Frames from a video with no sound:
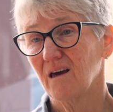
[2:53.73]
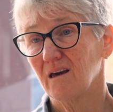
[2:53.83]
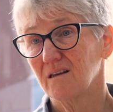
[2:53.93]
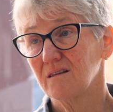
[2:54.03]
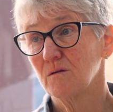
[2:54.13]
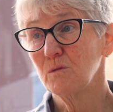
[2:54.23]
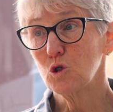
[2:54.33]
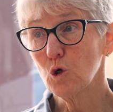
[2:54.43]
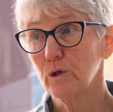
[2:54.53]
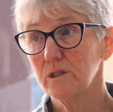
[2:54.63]
And the
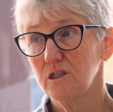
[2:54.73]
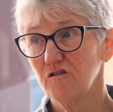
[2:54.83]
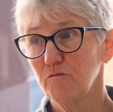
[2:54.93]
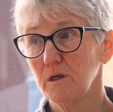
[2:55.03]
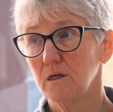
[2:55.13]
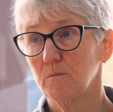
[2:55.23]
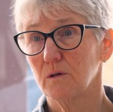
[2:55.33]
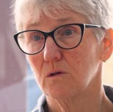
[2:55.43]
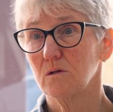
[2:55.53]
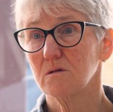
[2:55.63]
majority of
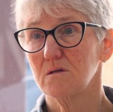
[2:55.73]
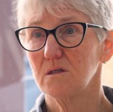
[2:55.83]
people